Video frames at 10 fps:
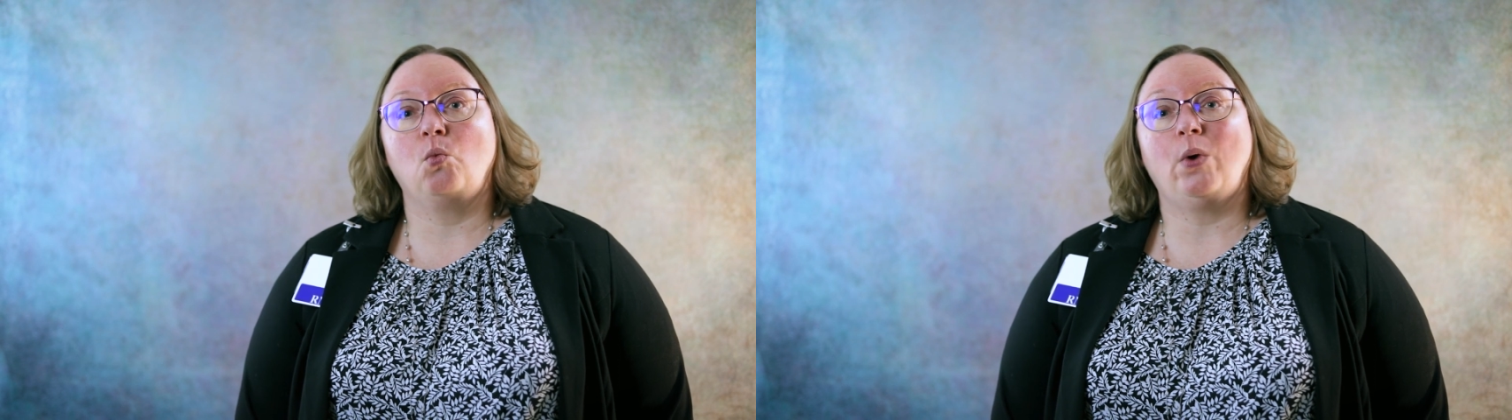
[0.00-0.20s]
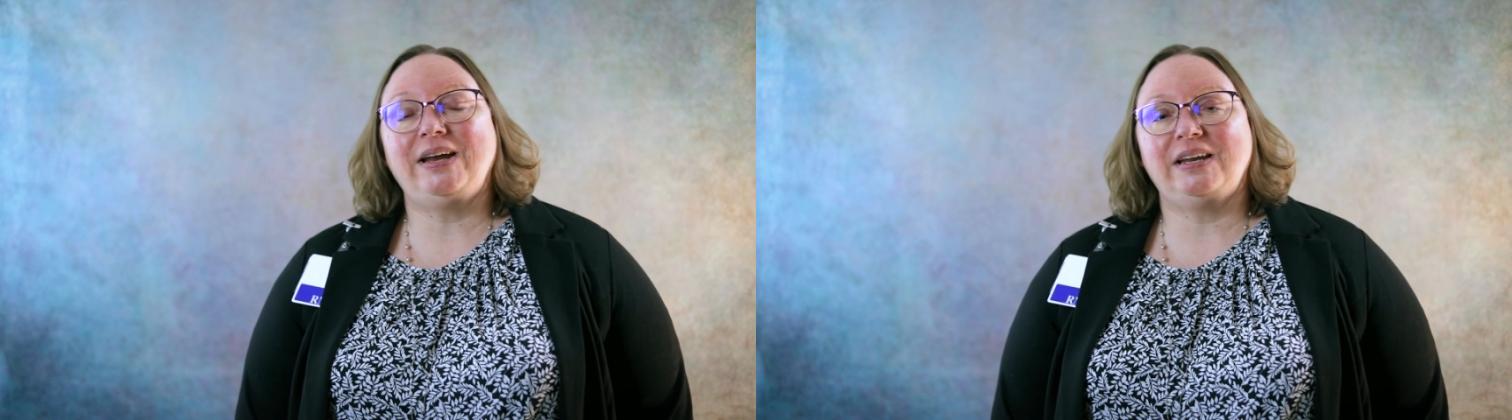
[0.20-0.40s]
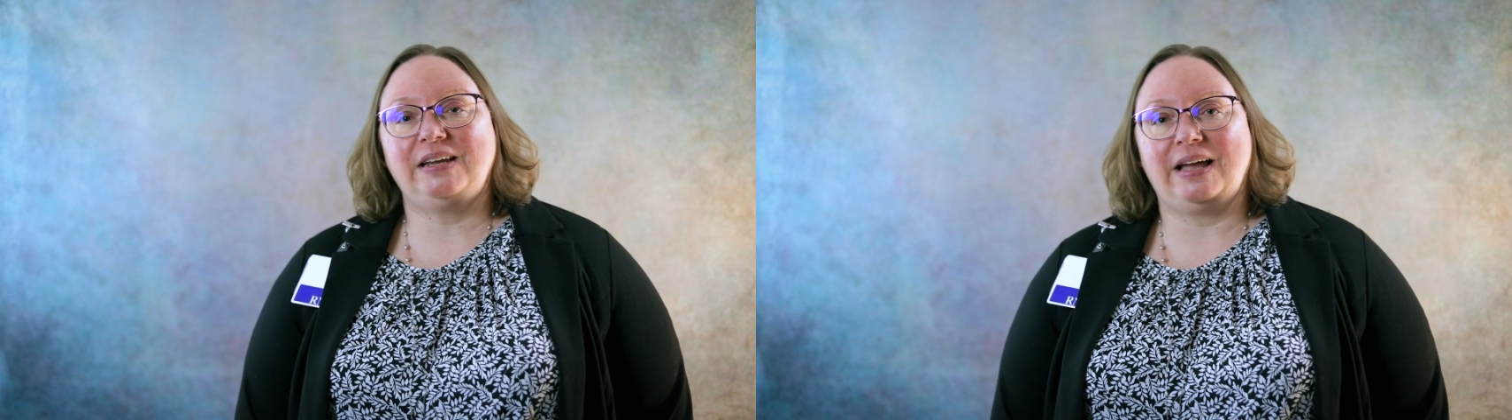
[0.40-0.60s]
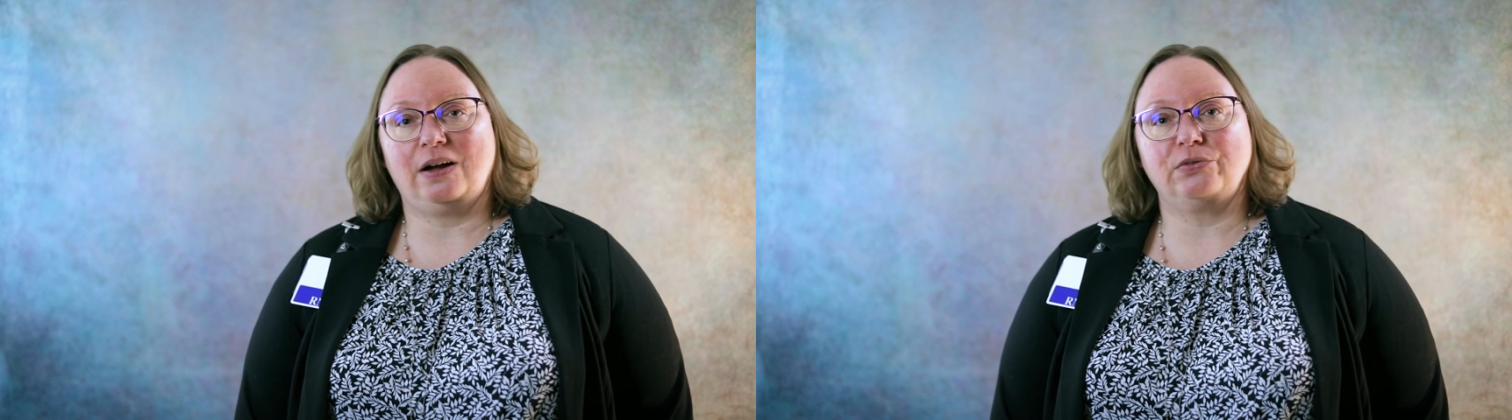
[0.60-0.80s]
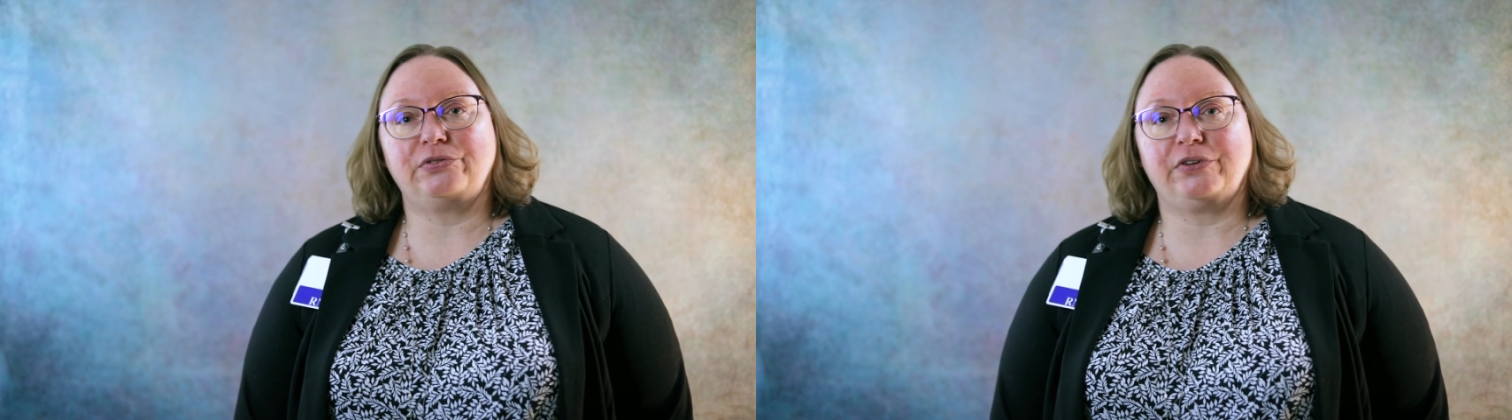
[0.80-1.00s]
weighted
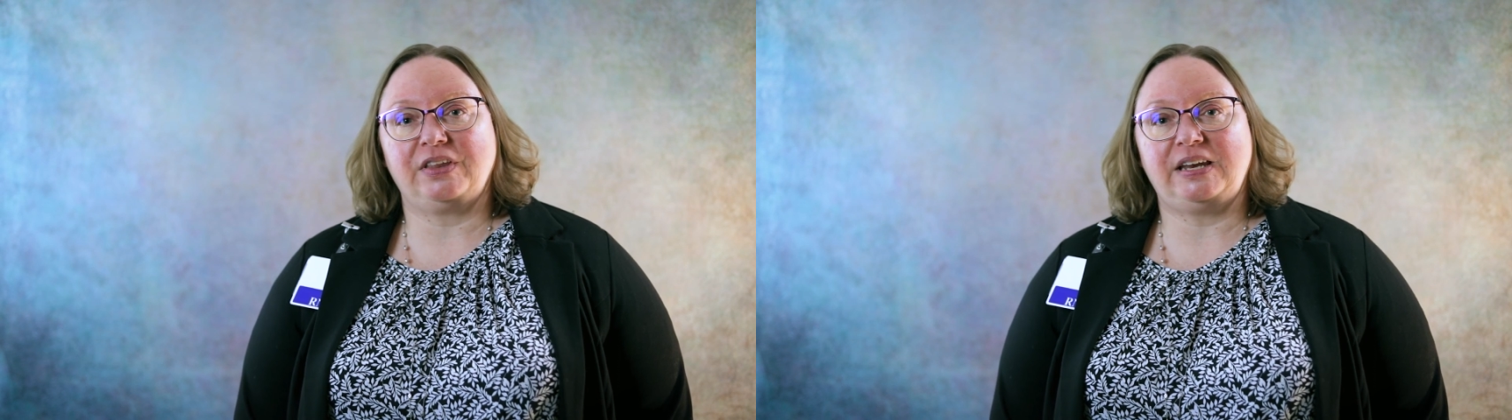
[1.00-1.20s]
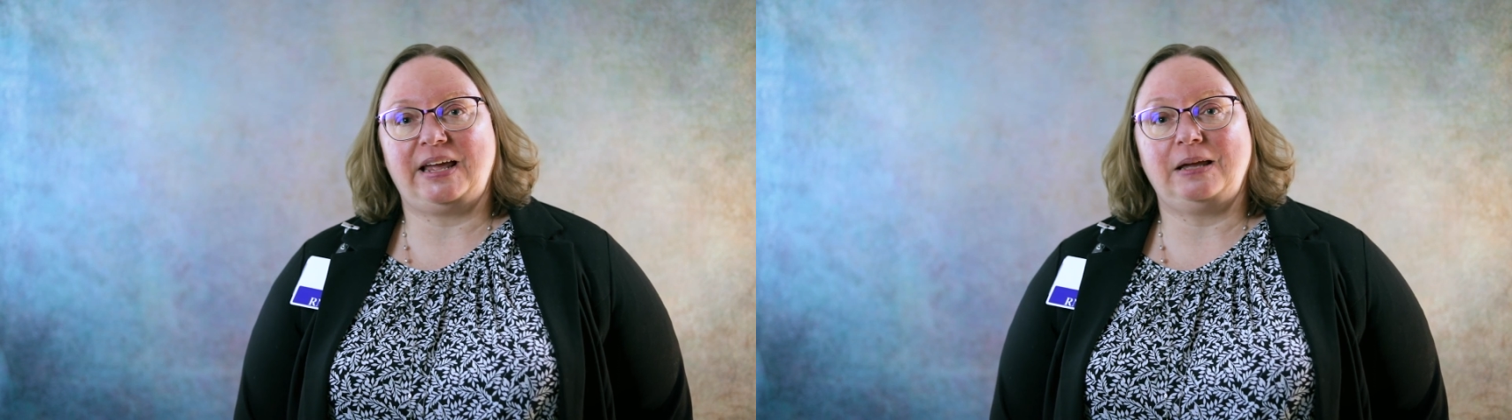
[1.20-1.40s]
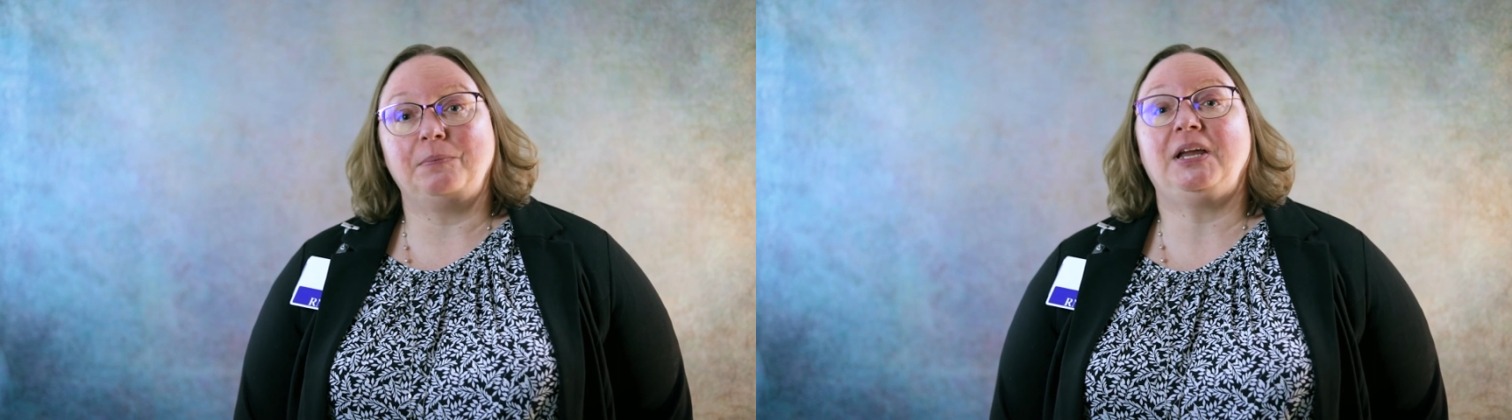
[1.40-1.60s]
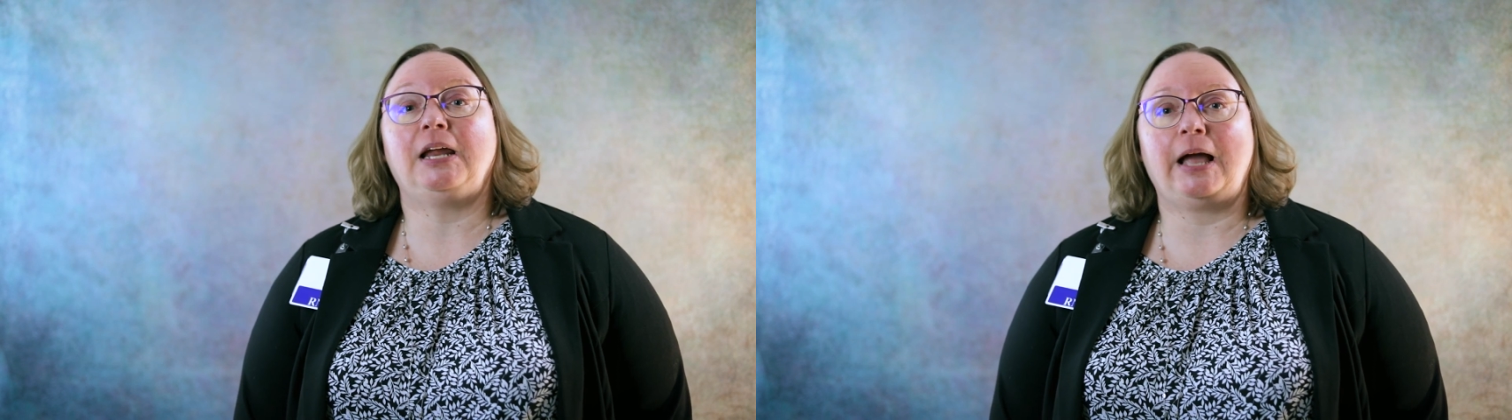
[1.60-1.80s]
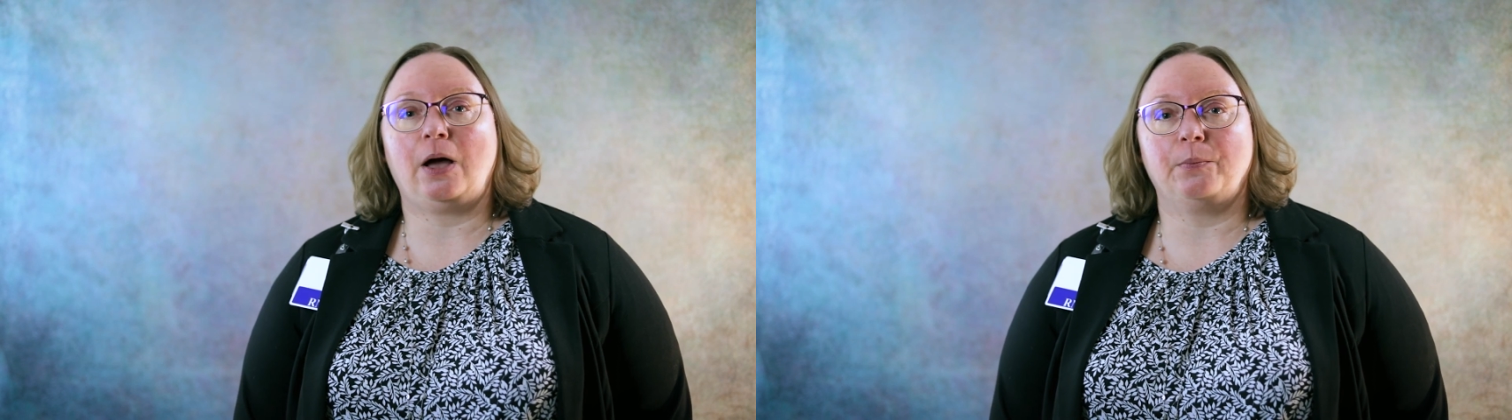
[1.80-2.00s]
count for the day,
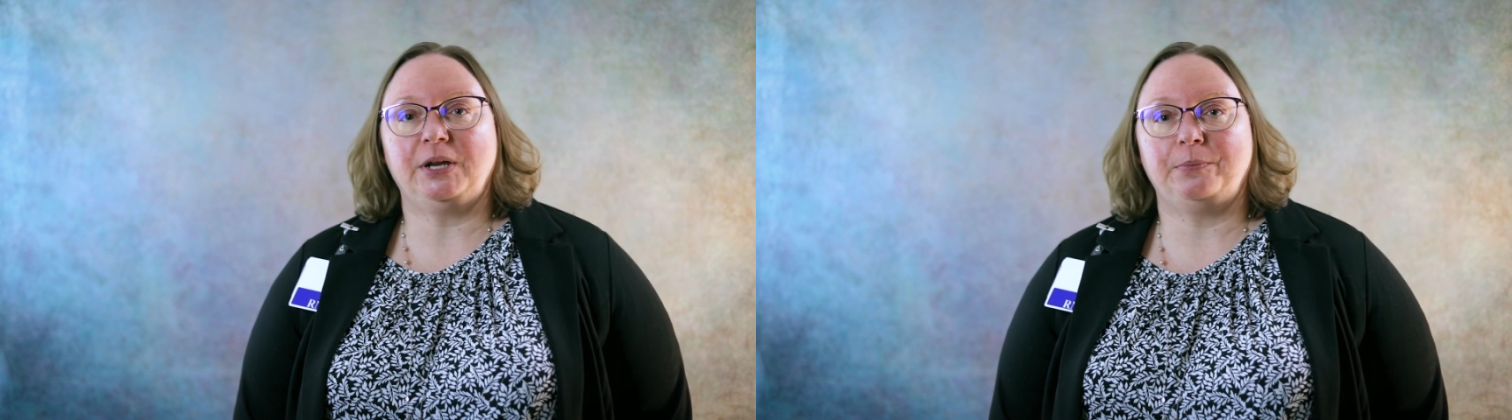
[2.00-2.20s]
meaning how many